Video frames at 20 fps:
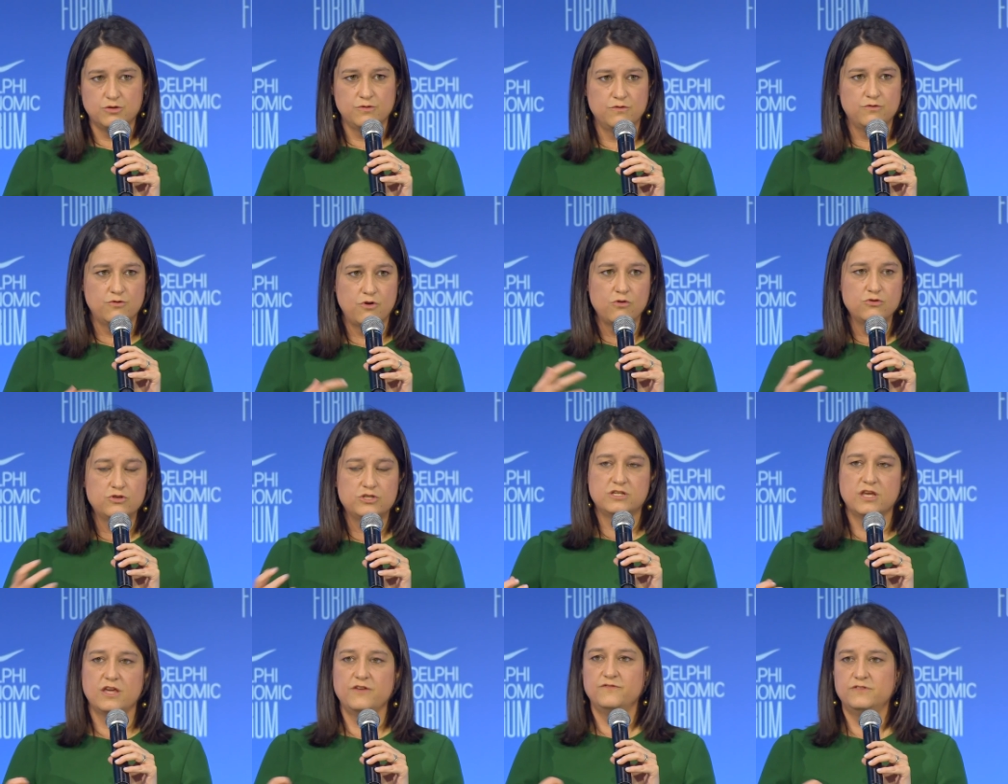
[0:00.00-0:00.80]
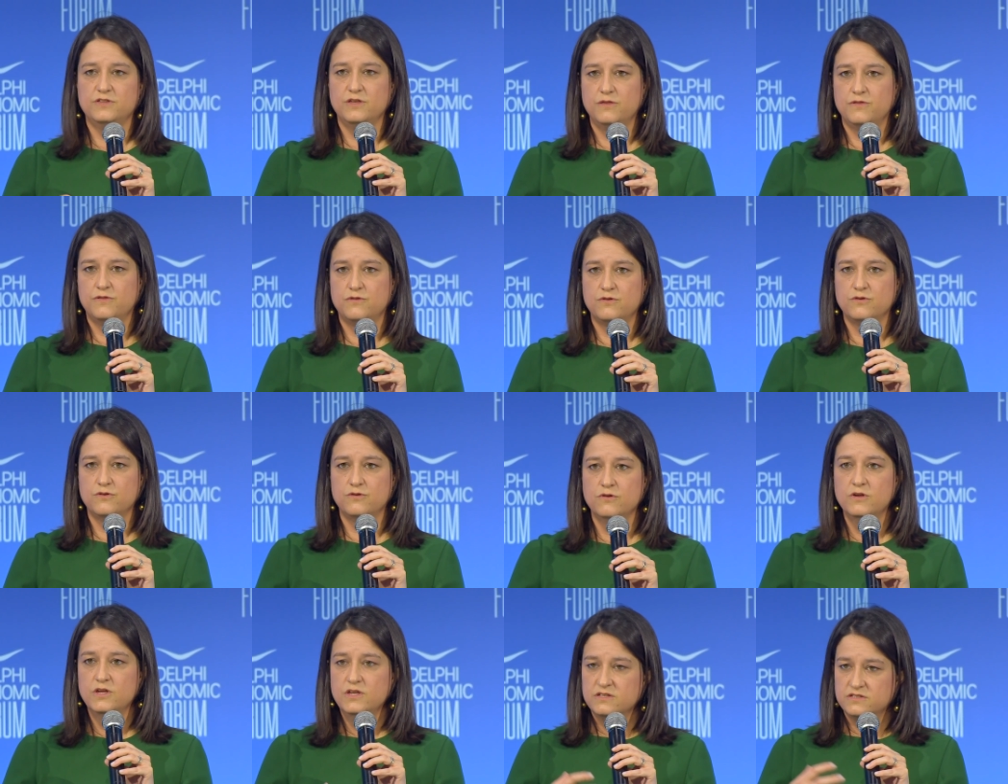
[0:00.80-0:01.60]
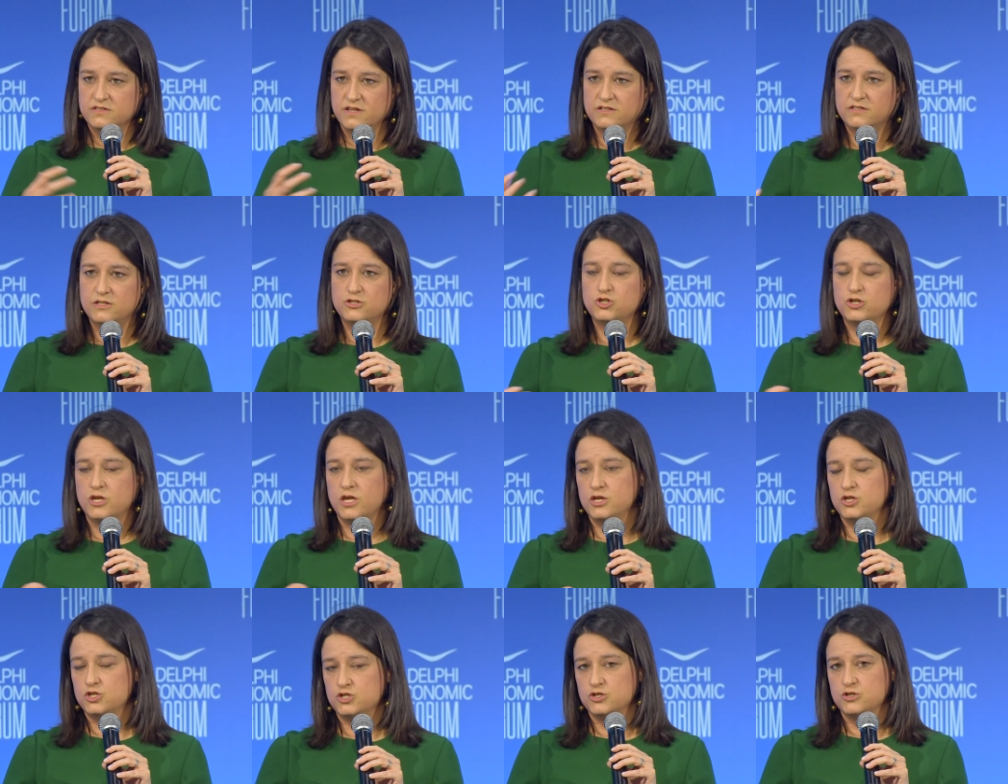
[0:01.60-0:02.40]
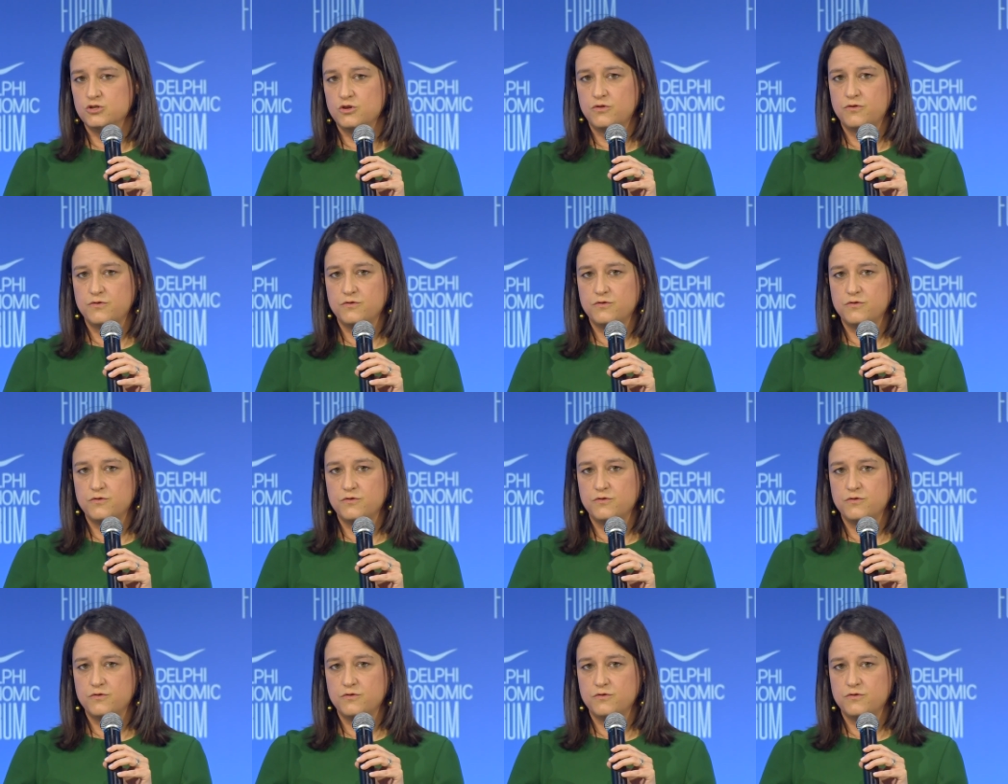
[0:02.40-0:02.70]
through road safety, through sex education,